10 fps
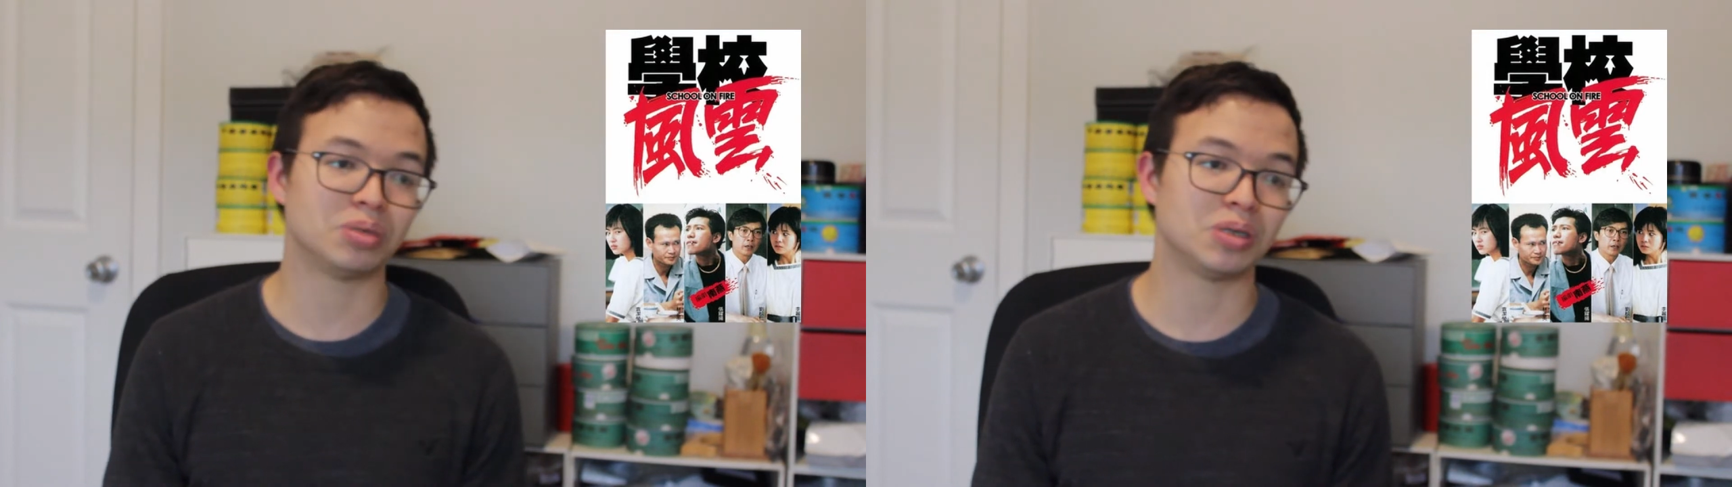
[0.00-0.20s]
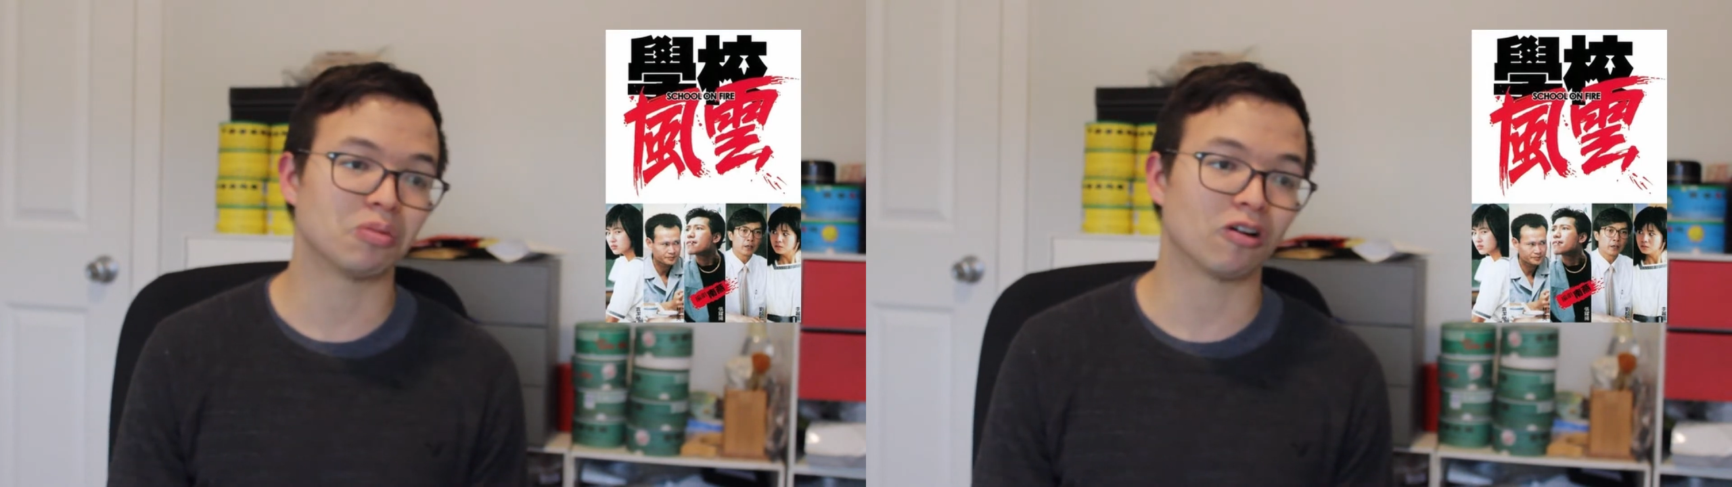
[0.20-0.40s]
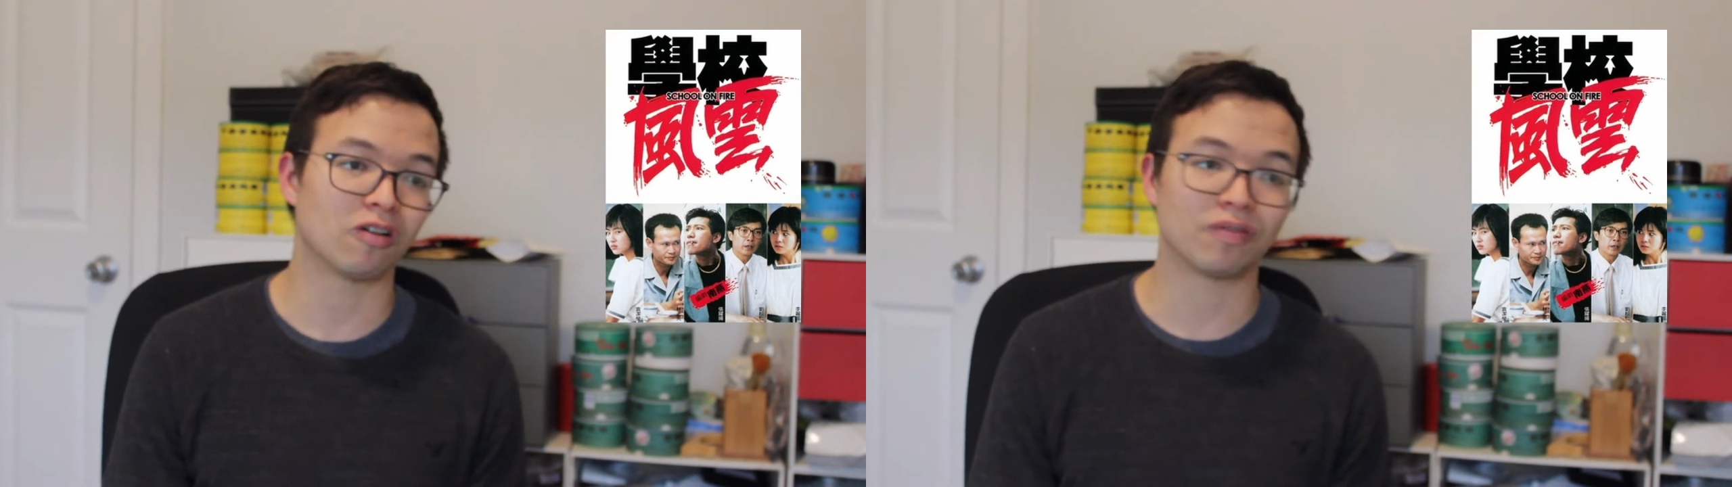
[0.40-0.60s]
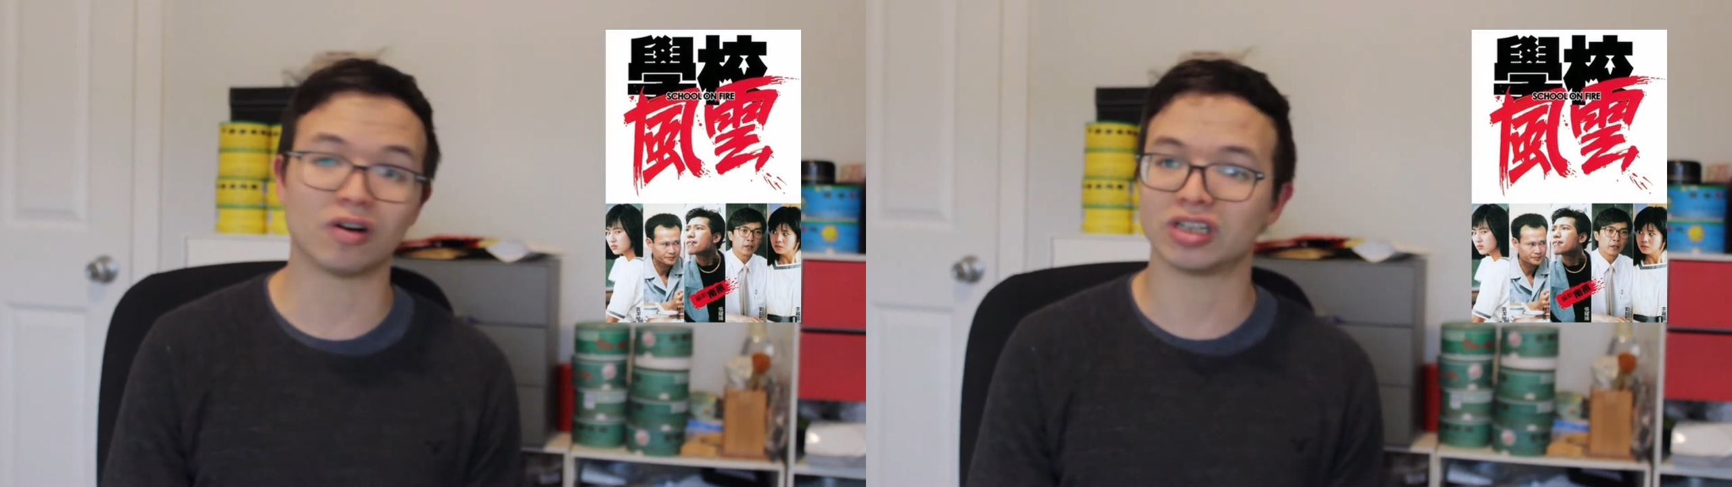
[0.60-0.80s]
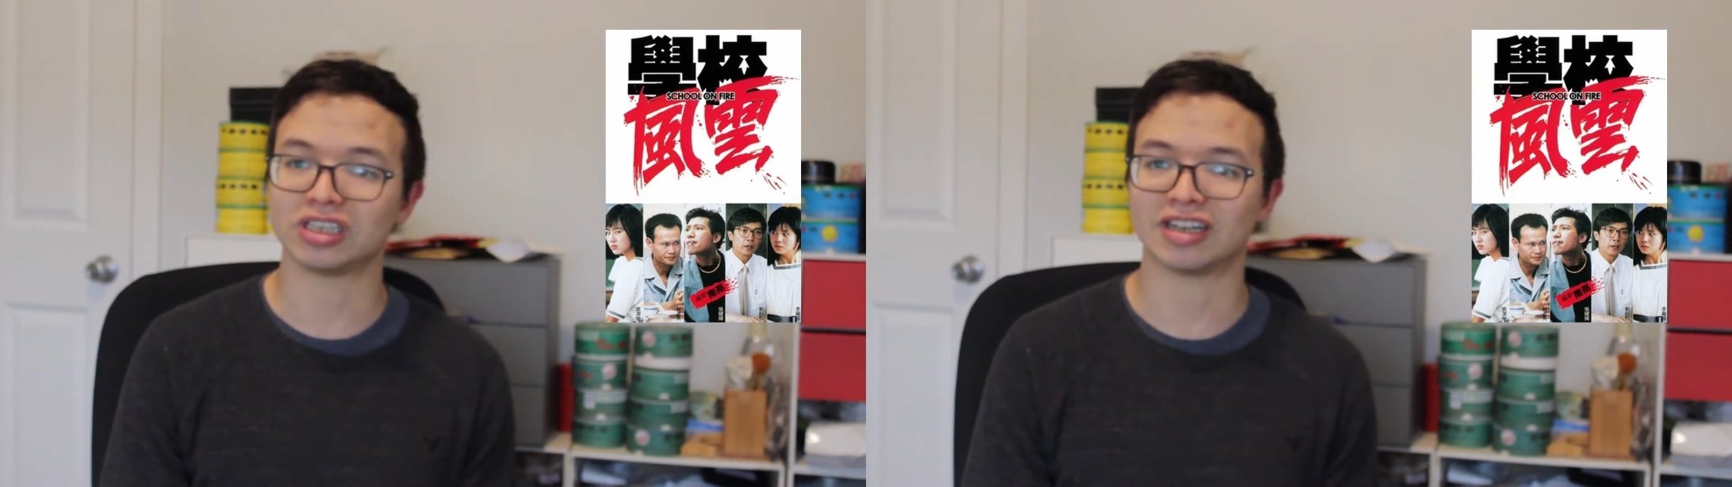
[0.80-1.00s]
people
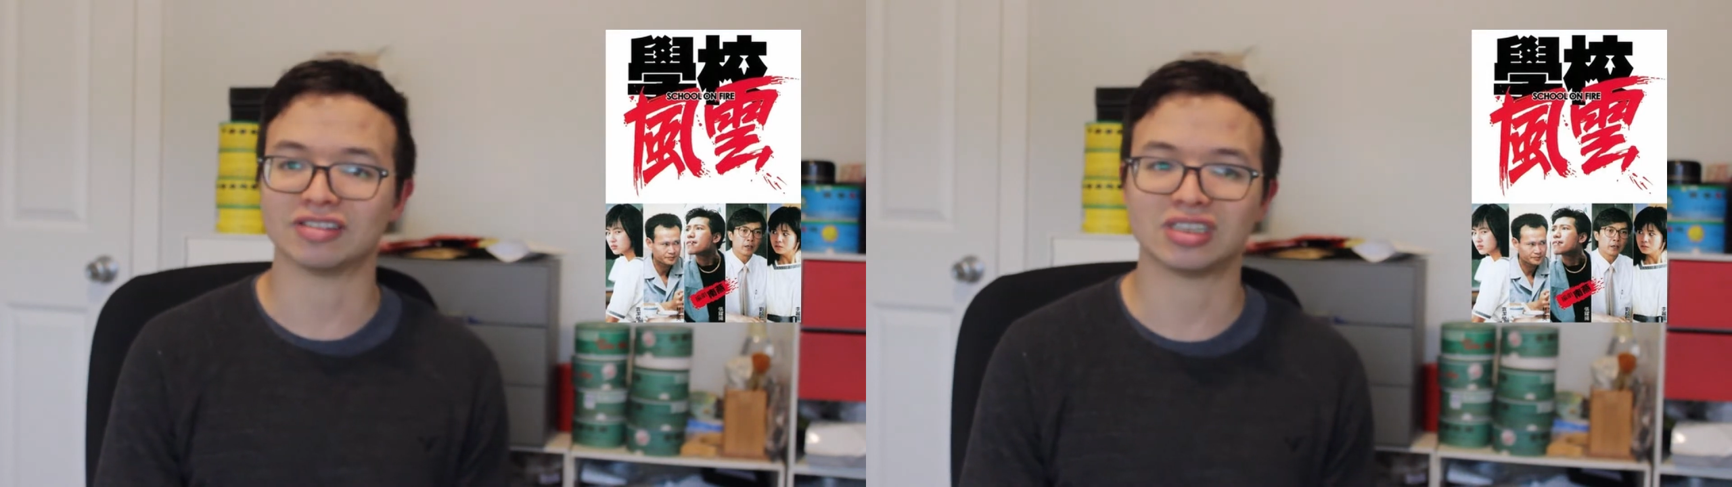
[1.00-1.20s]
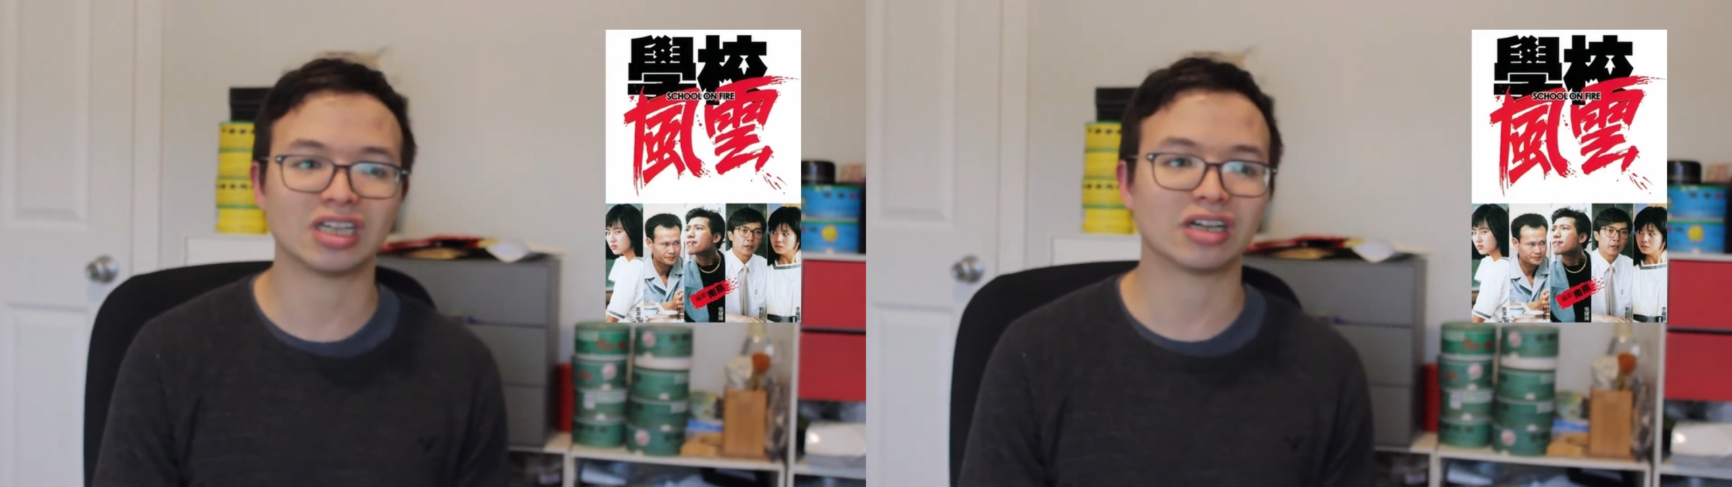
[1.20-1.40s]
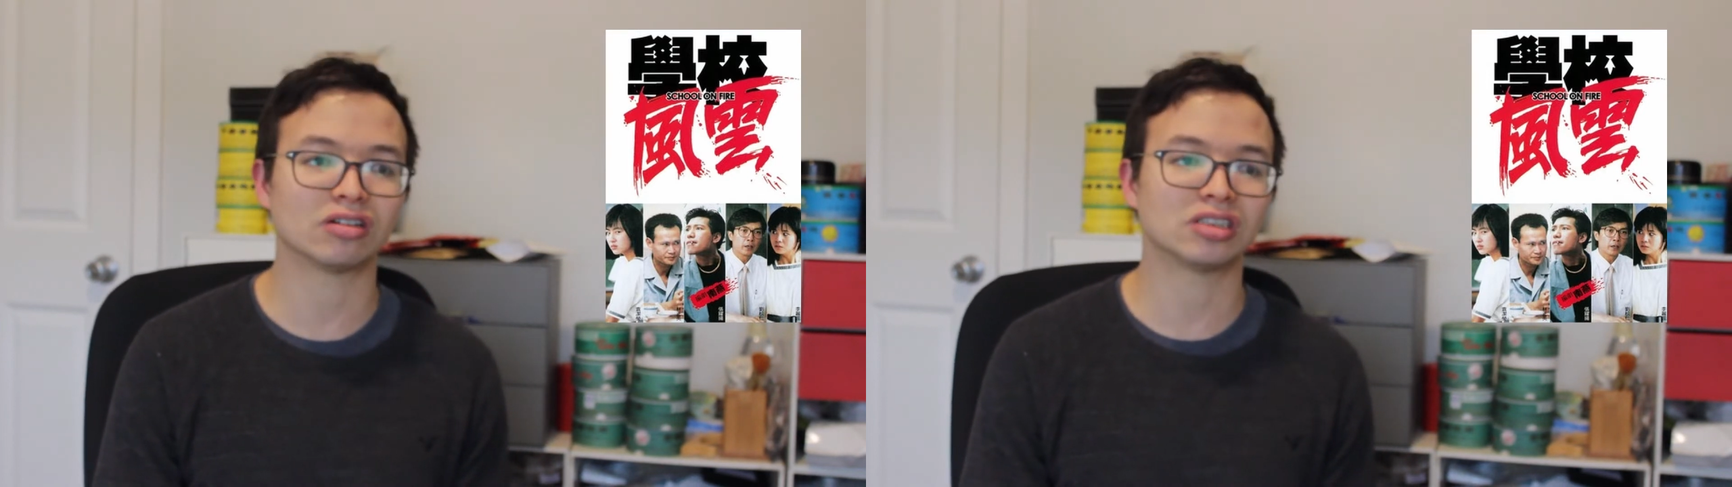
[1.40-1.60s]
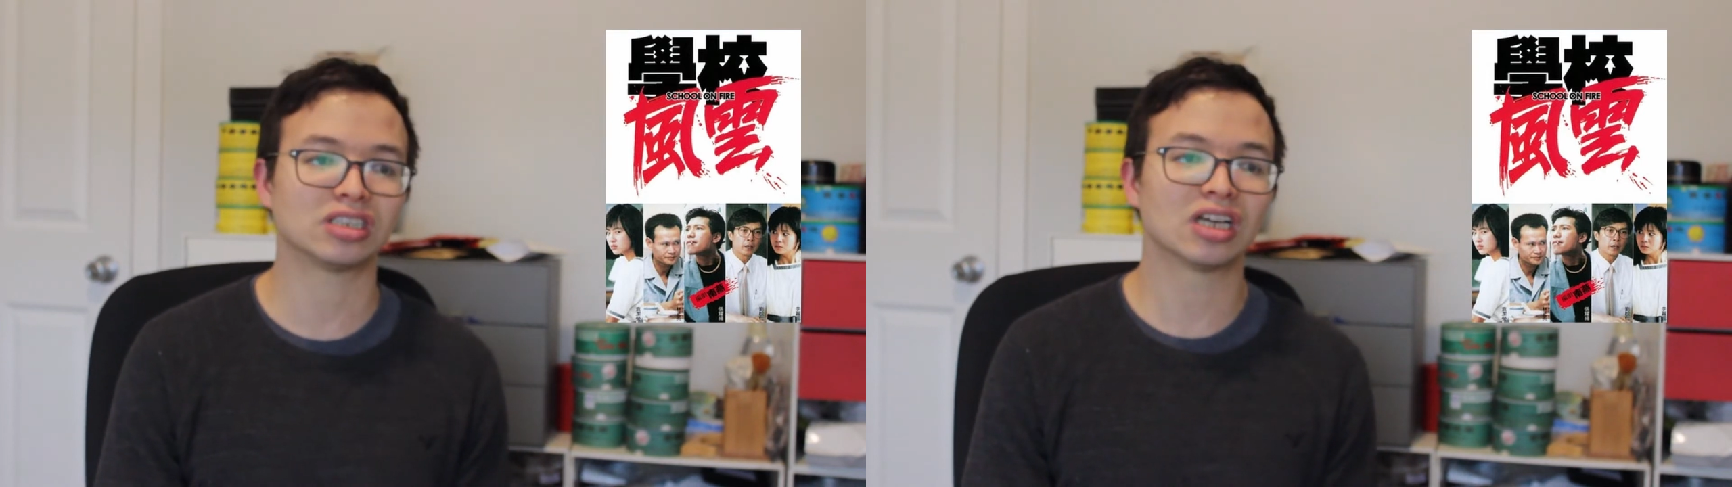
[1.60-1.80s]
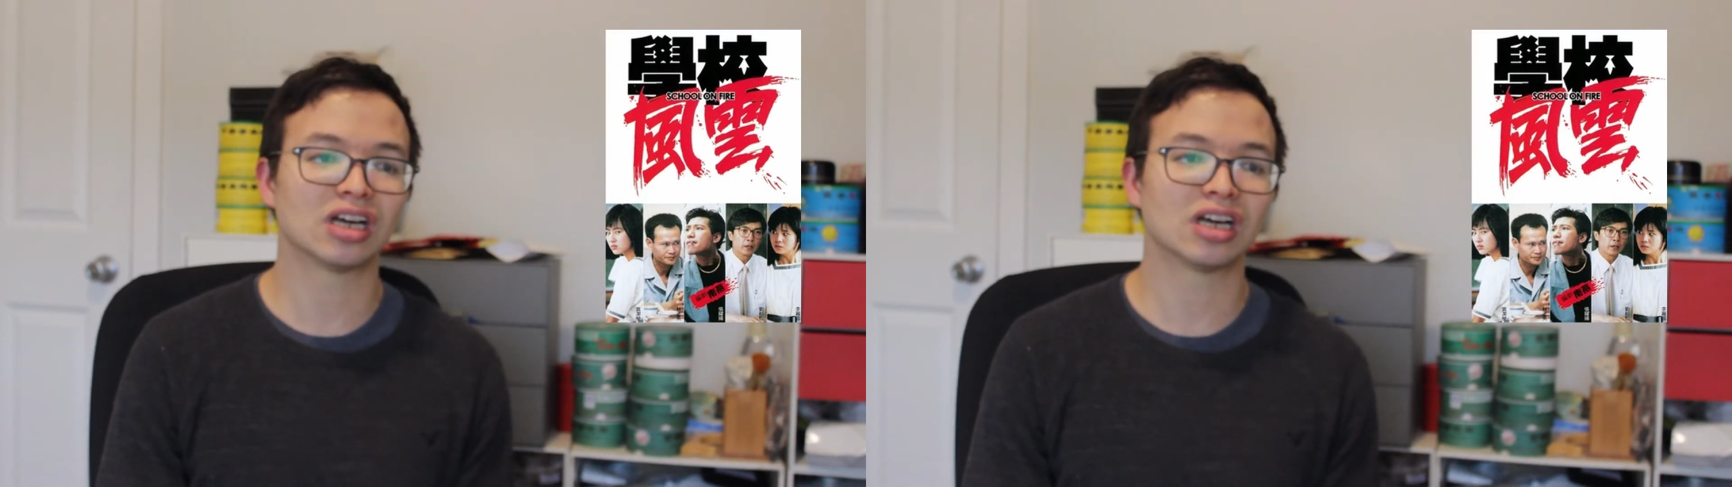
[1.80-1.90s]
falling downstairs.